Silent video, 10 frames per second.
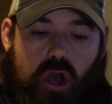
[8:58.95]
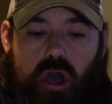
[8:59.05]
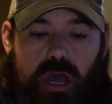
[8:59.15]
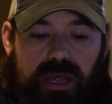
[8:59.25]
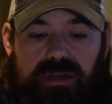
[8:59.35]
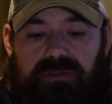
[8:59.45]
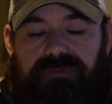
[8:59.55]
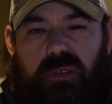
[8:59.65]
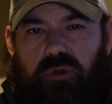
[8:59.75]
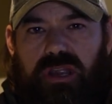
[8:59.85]
on
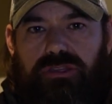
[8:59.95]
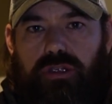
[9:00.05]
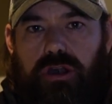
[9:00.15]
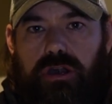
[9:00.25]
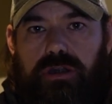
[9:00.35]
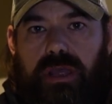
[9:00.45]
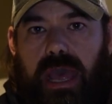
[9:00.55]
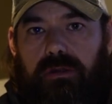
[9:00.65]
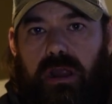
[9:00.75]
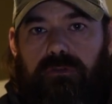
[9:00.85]
February 3rd
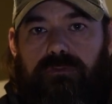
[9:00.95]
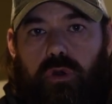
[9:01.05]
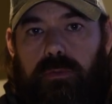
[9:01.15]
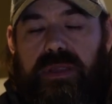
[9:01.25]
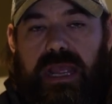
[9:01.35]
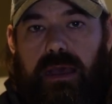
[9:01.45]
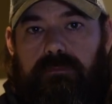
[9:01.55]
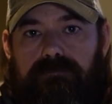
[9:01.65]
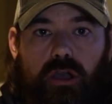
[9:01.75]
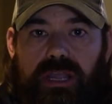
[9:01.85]
at around 4
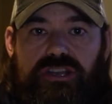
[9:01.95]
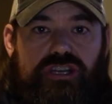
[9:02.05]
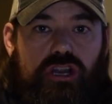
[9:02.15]
p.m. I'll get your